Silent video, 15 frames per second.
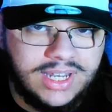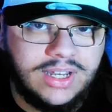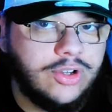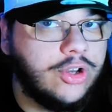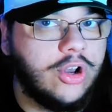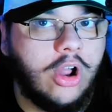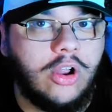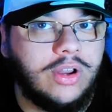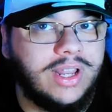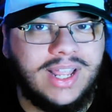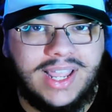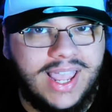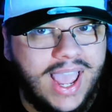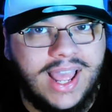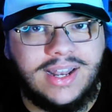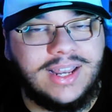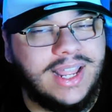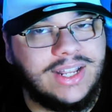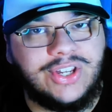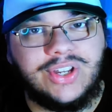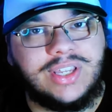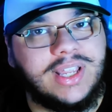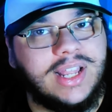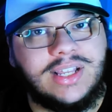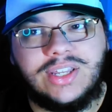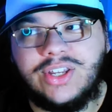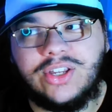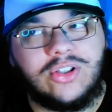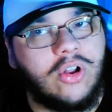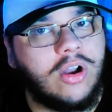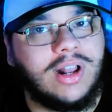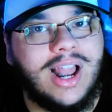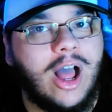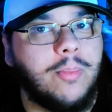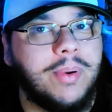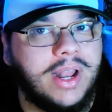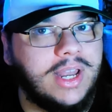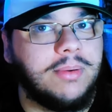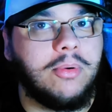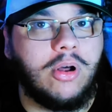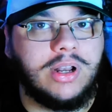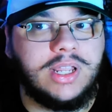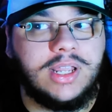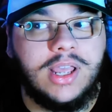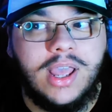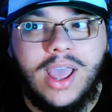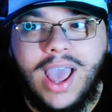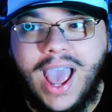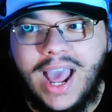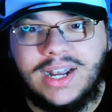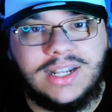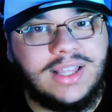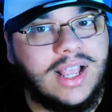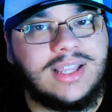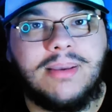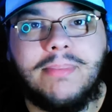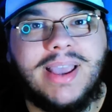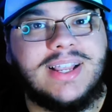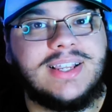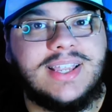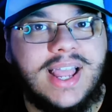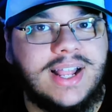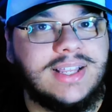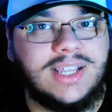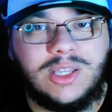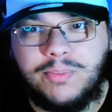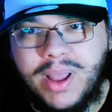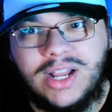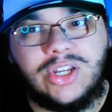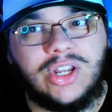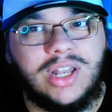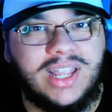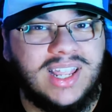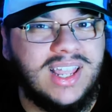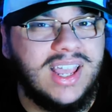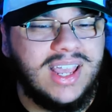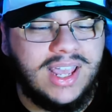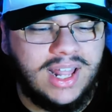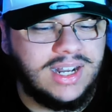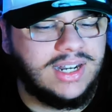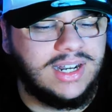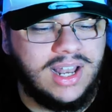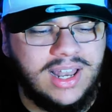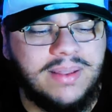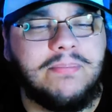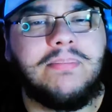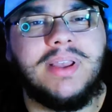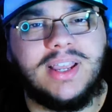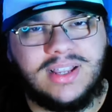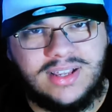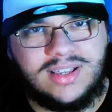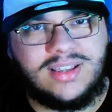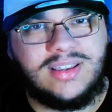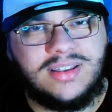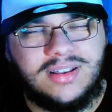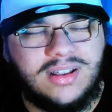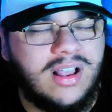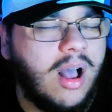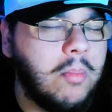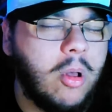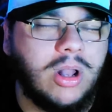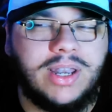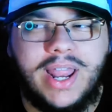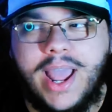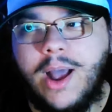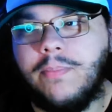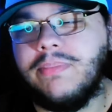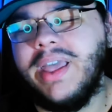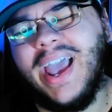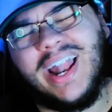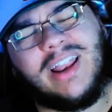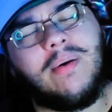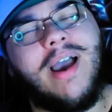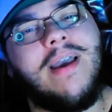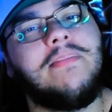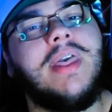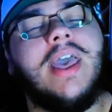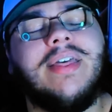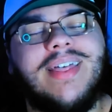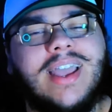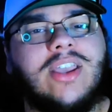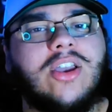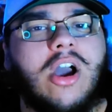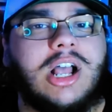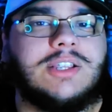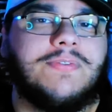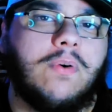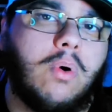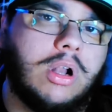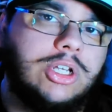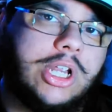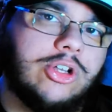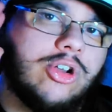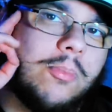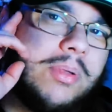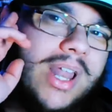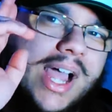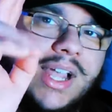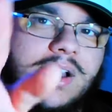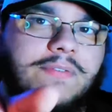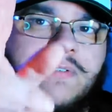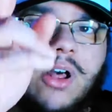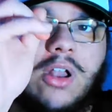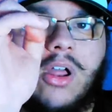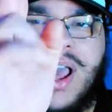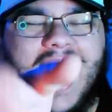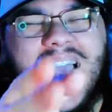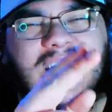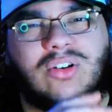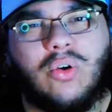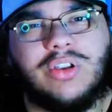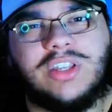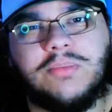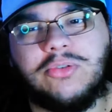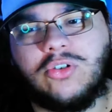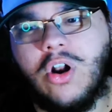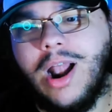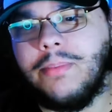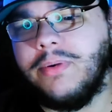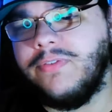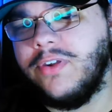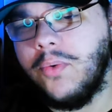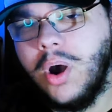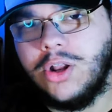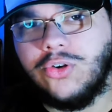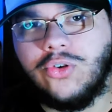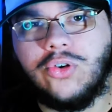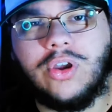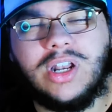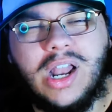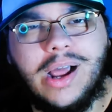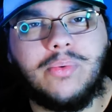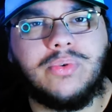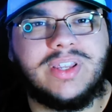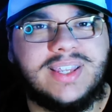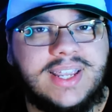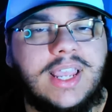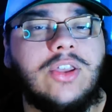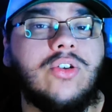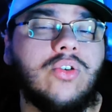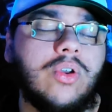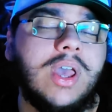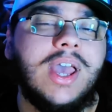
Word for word: you know again it just it's just not going to help anybody and it doesn't make sense especially in an olympics come on now anyway thank you guys for watching drop a like and a follow and or subscribe if you are new and i will see you